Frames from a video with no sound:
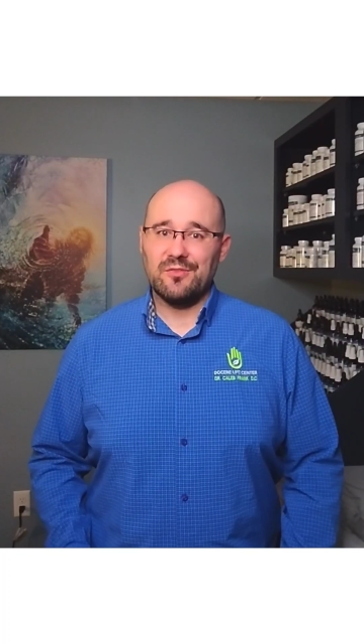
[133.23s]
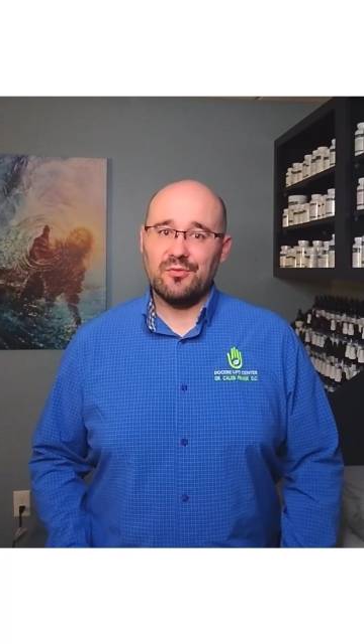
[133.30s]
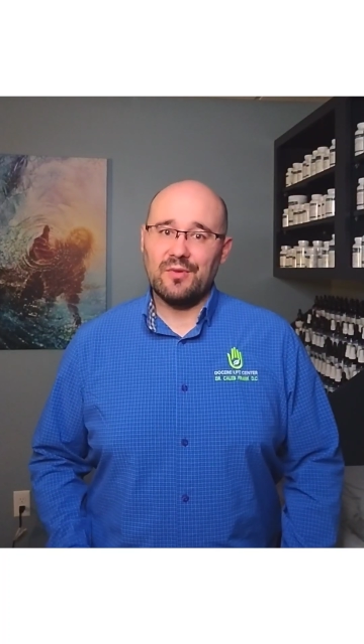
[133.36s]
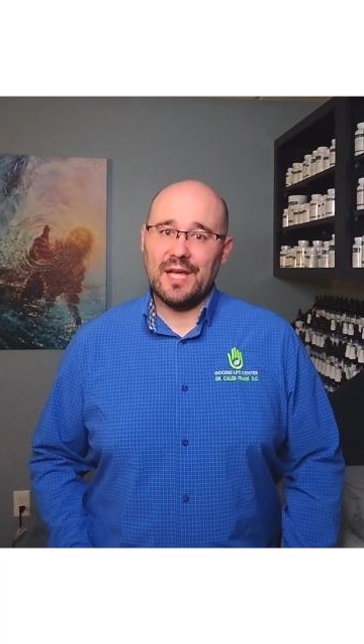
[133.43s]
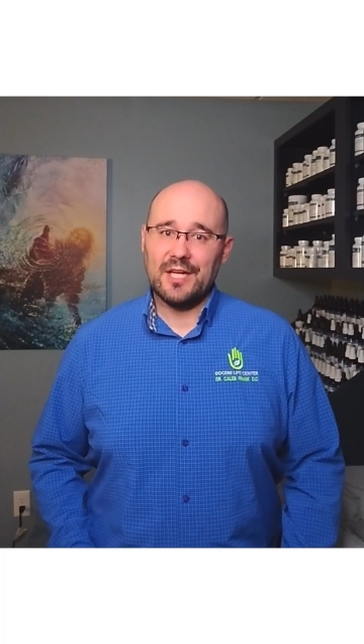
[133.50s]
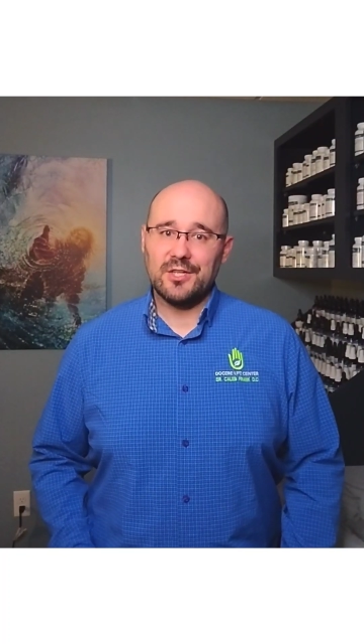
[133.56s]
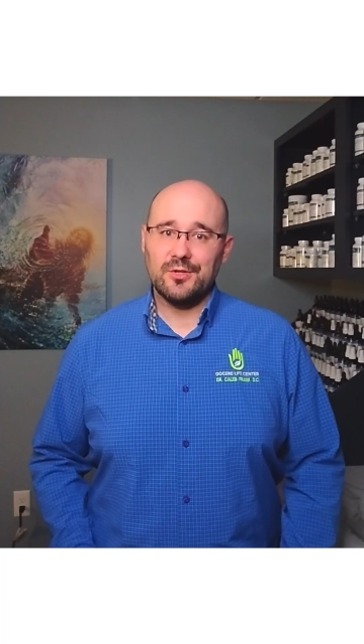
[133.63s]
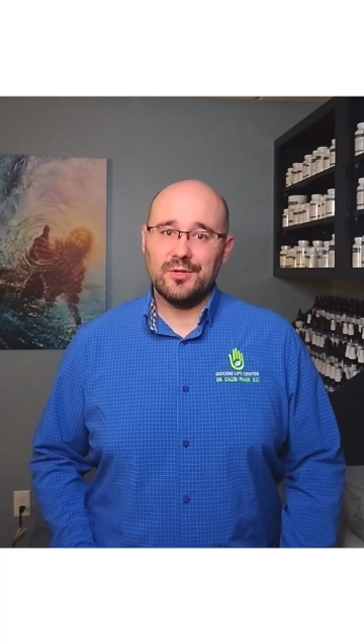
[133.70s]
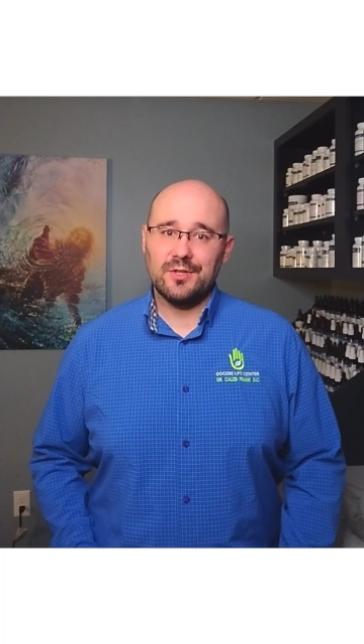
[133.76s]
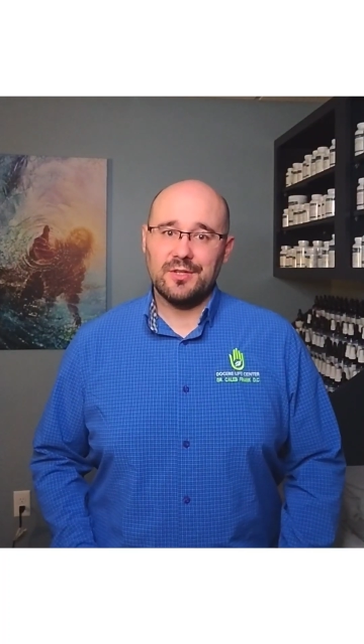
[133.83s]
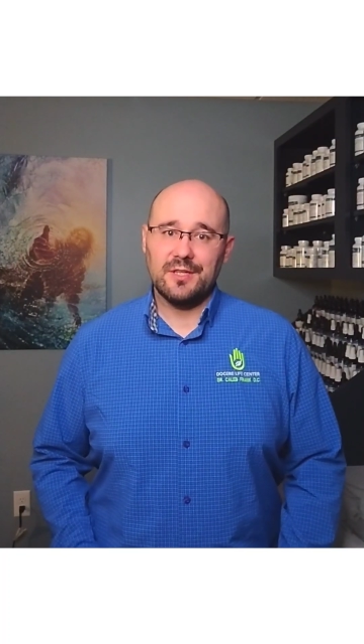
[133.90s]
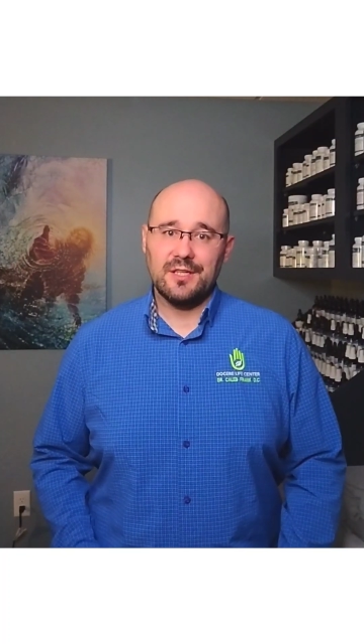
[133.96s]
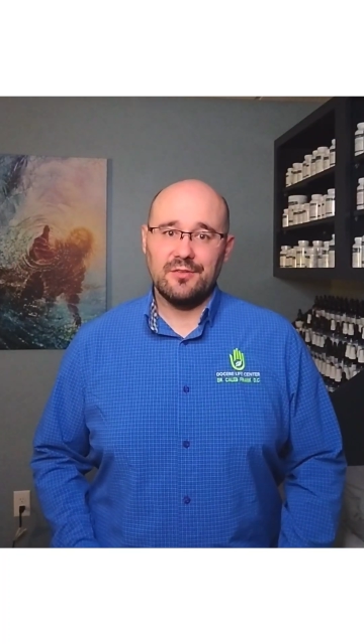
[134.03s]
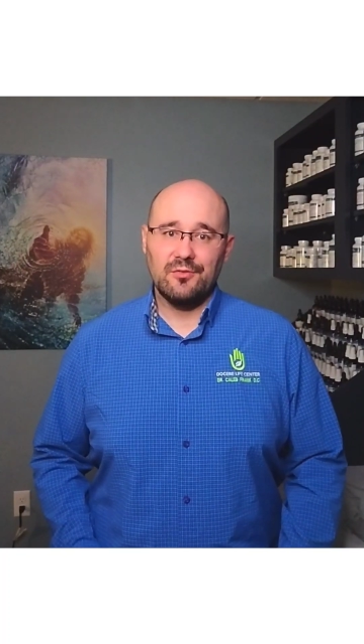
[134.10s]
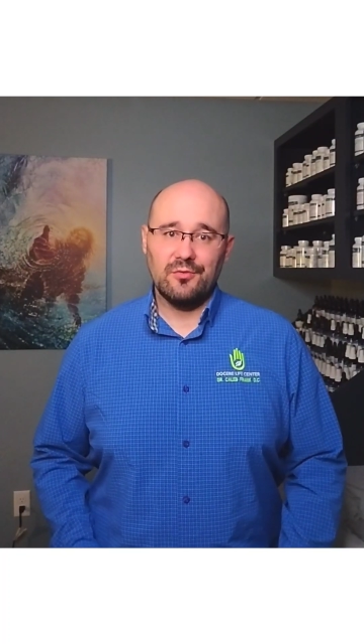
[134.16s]

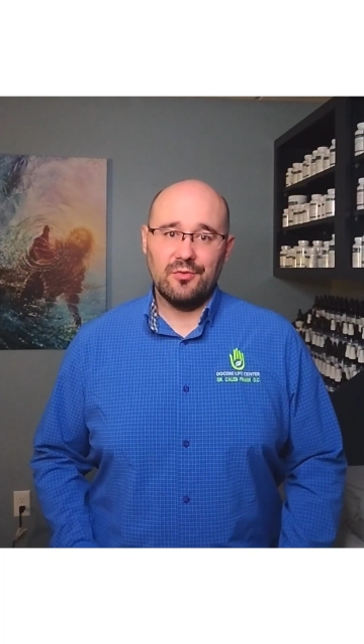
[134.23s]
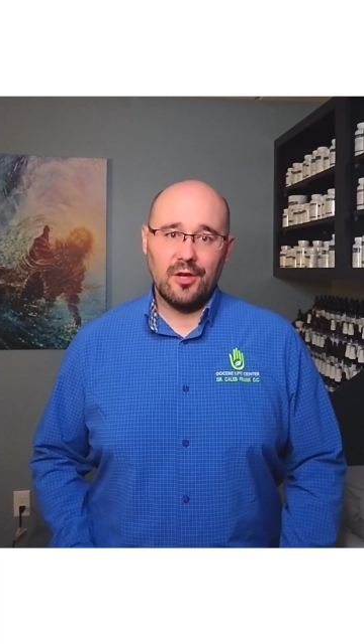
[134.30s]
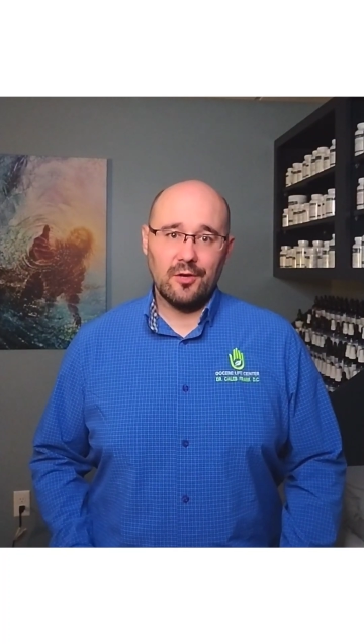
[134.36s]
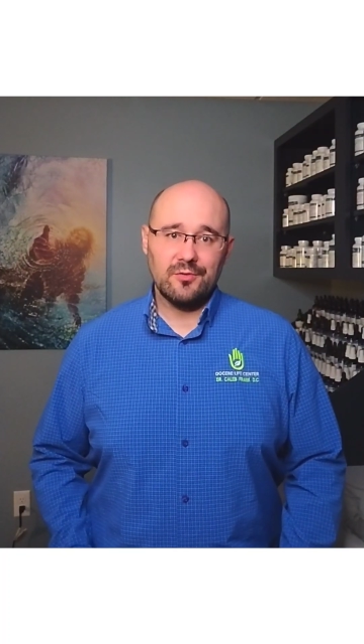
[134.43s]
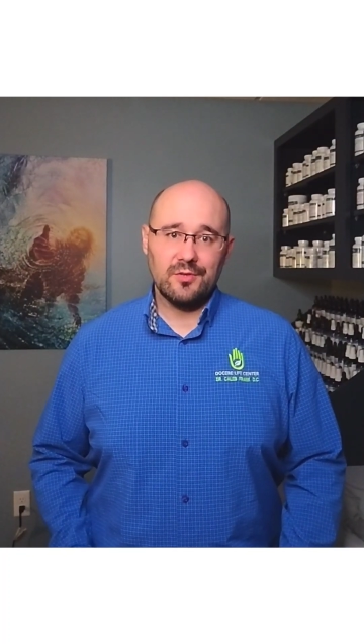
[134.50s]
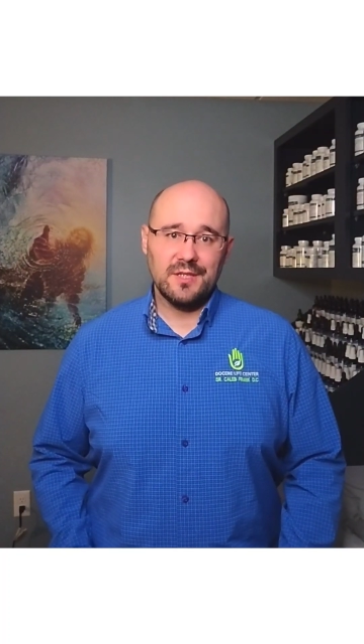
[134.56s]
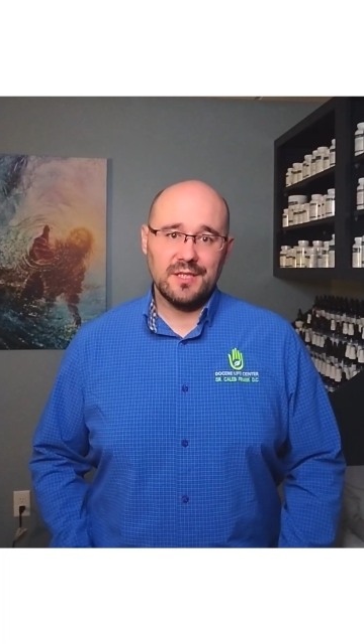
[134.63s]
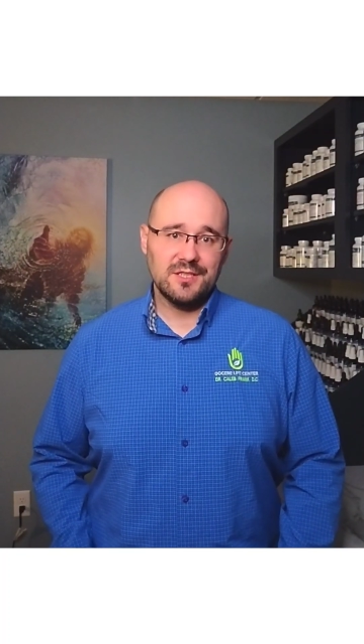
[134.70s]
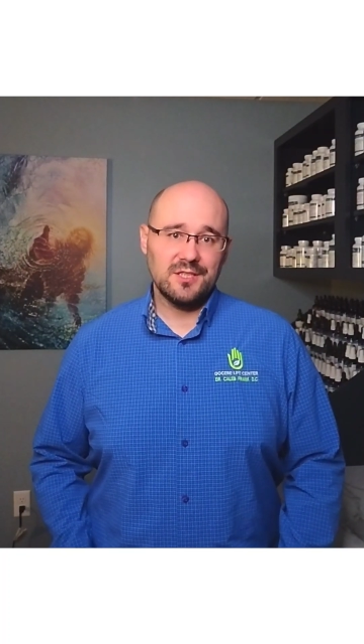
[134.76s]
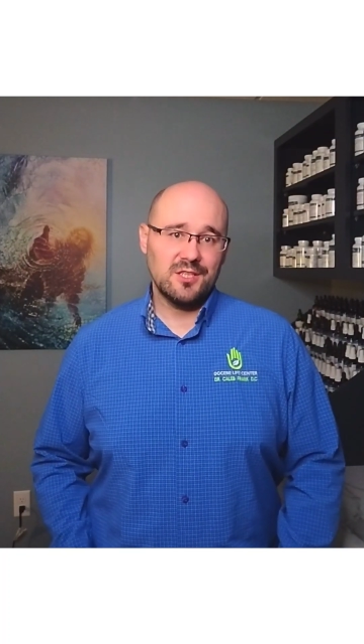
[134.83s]
factor involved in this,